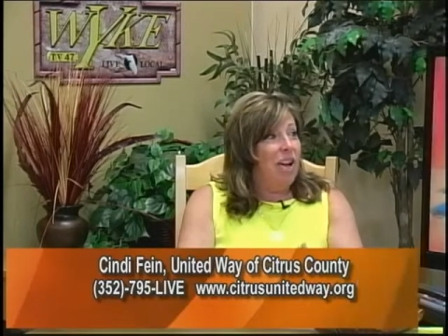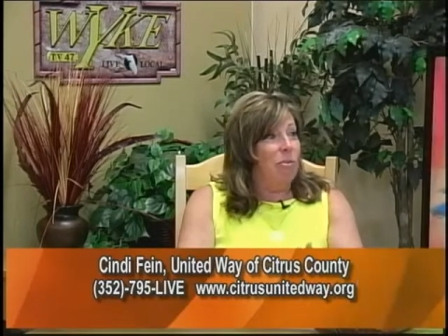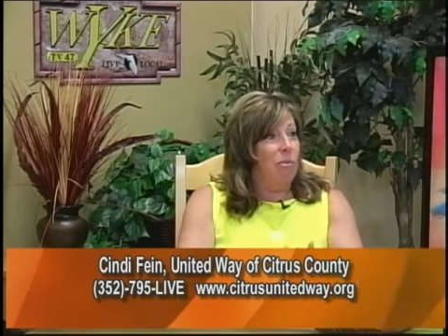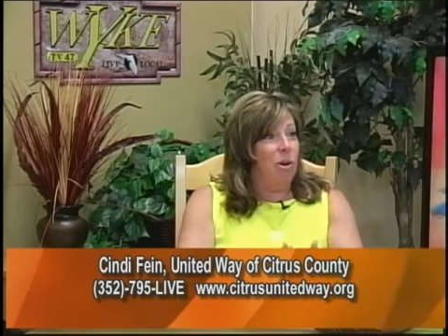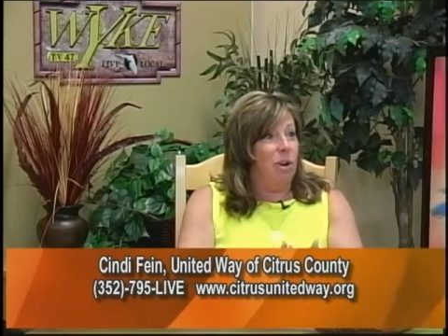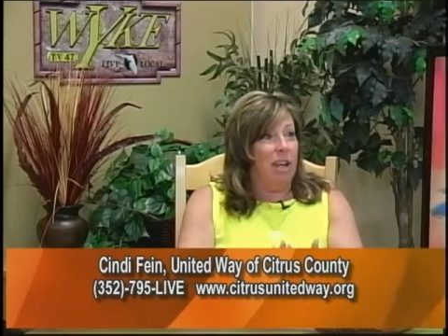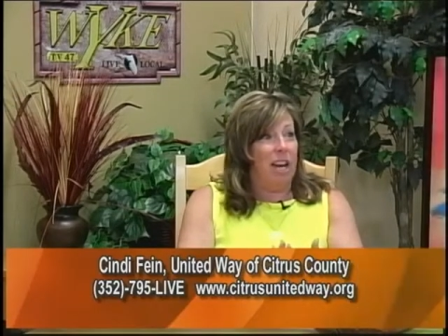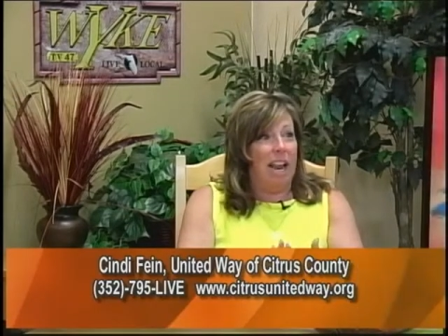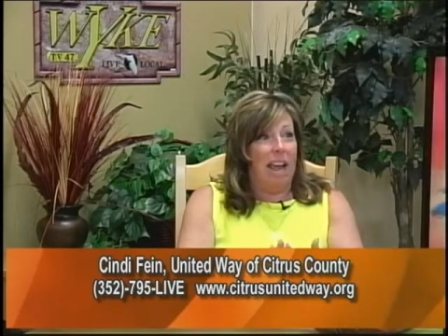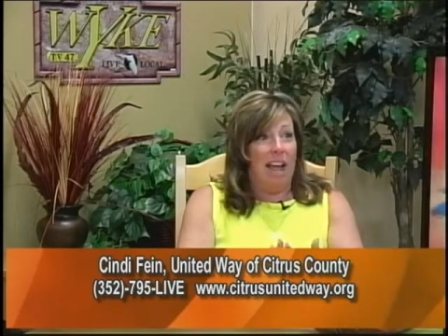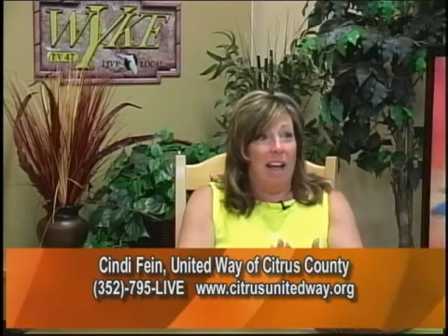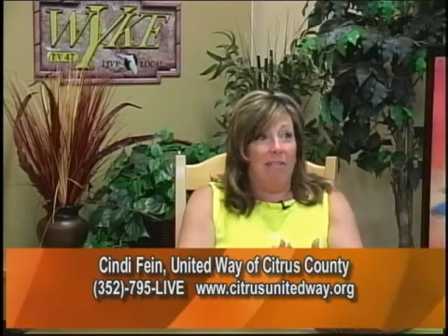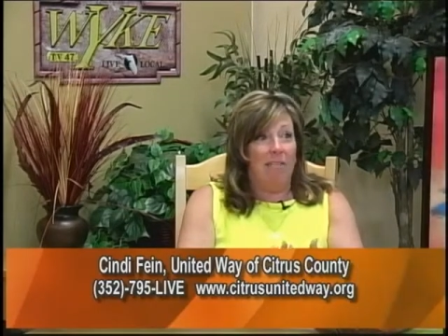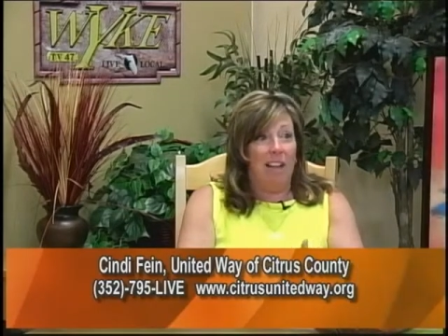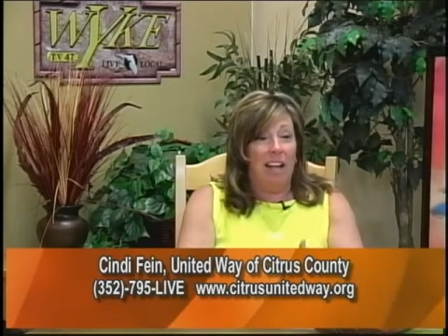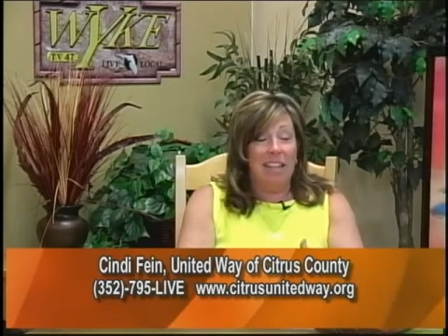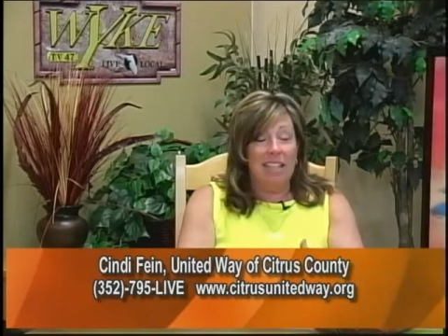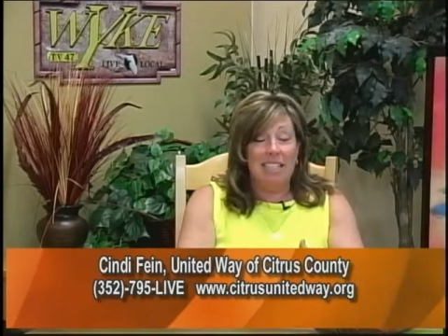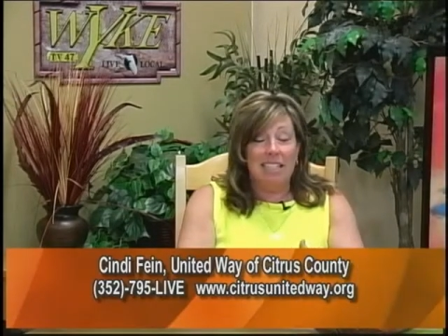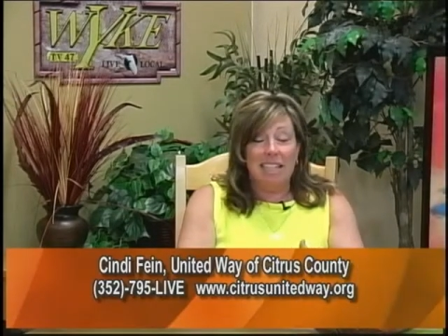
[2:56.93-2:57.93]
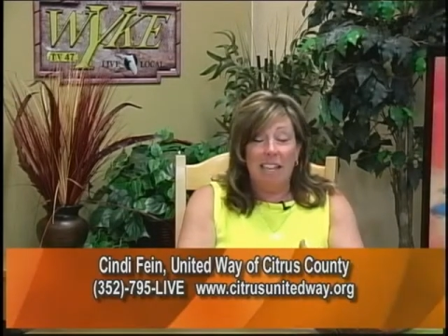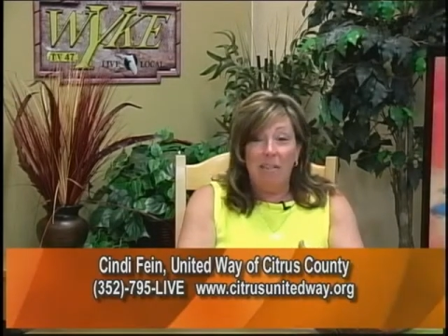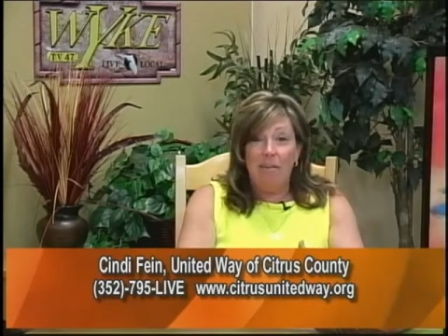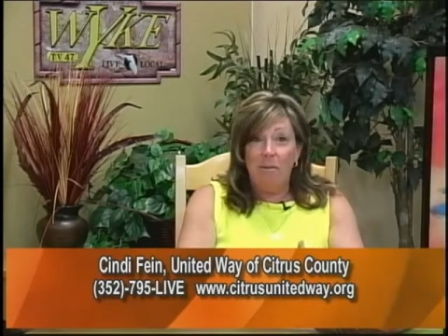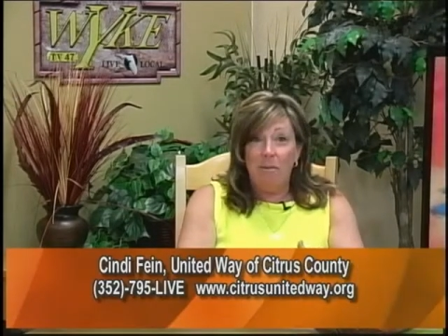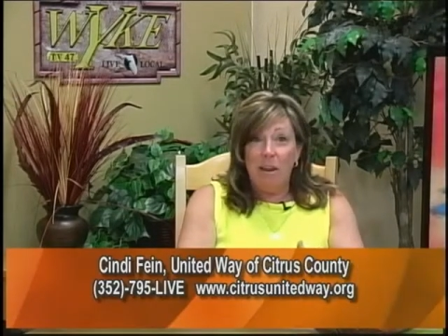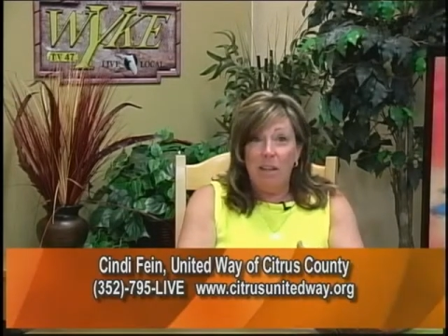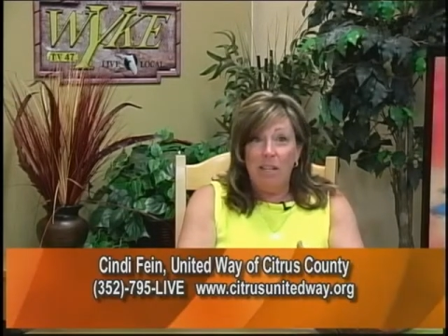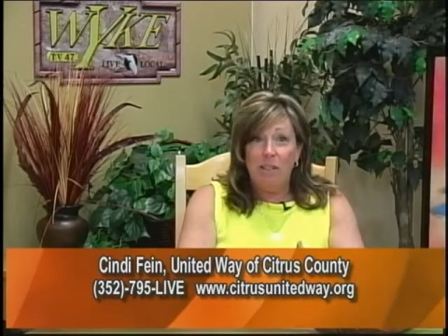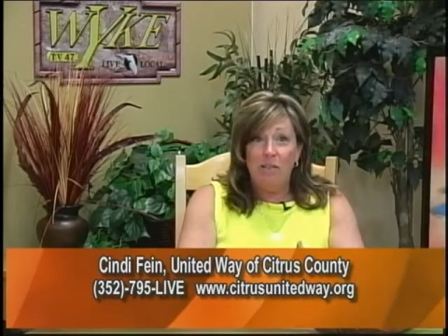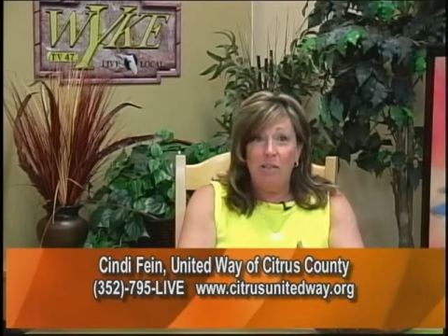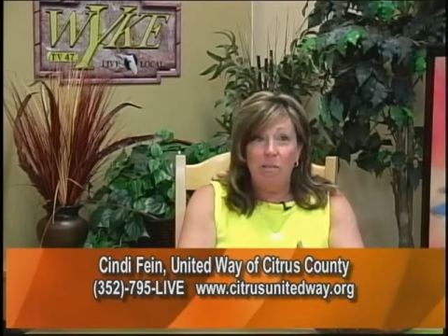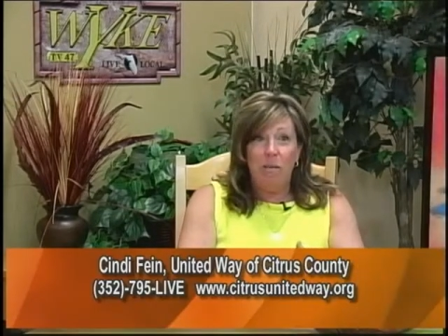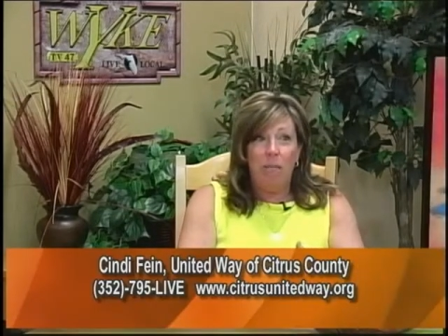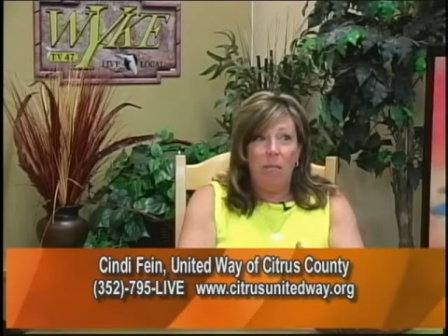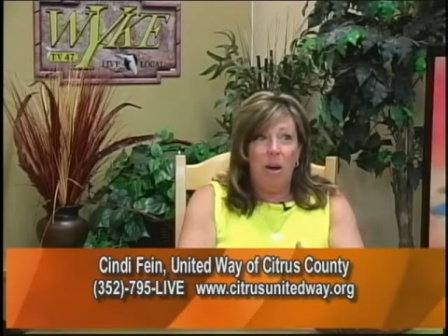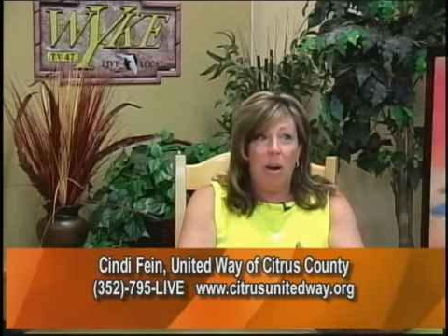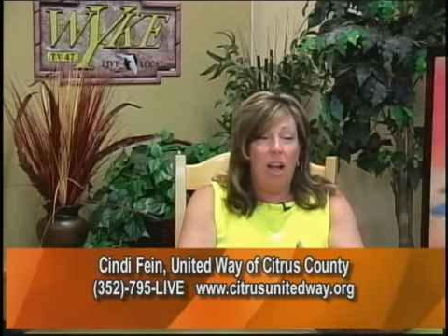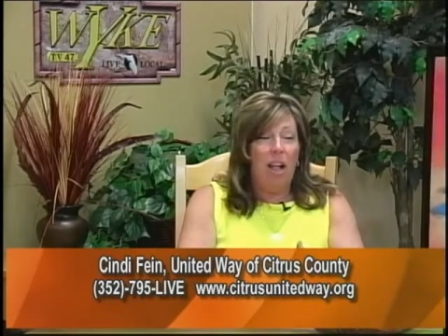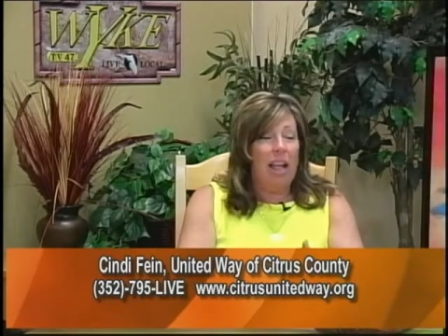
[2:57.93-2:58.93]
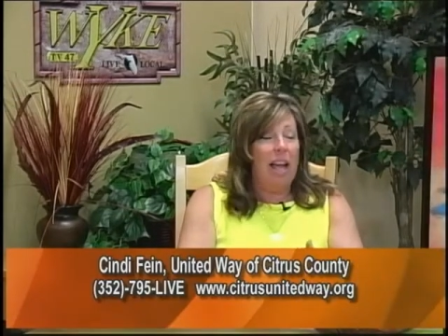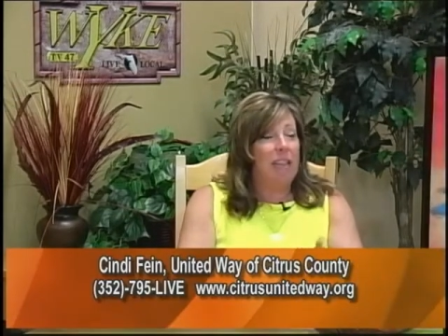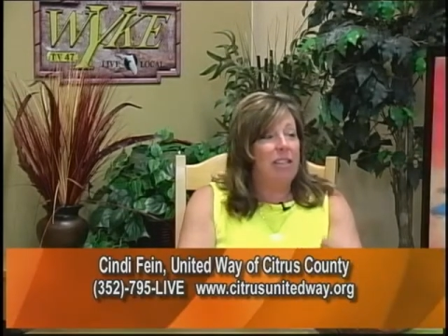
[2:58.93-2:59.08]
We're going to have lots of giveaways from the mall,